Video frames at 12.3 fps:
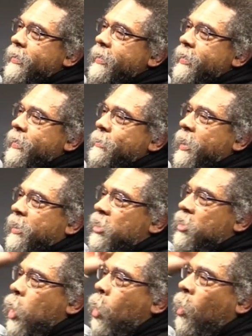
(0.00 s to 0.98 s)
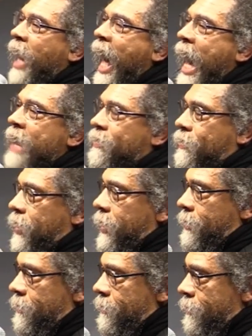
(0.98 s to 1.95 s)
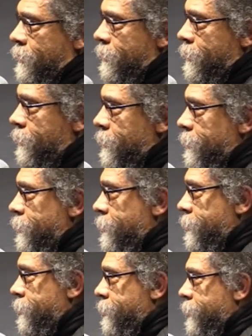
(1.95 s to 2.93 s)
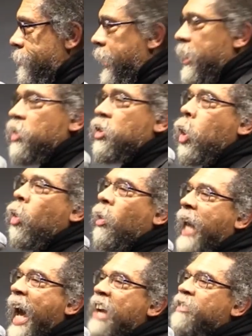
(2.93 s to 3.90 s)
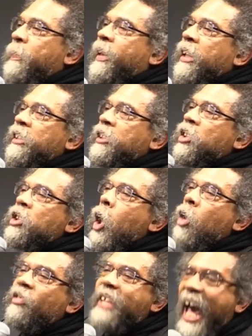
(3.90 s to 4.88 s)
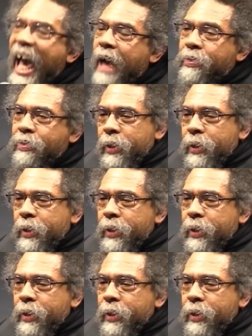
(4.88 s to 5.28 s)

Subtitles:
but there's no life. And there's no life because there's no death.